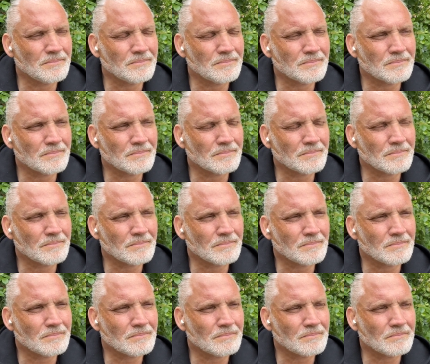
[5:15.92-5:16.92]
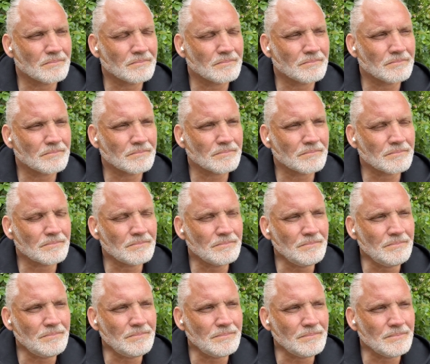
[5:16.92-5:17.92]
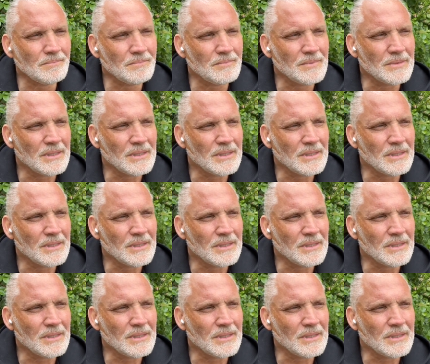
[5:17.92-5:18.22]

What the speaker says: (silence)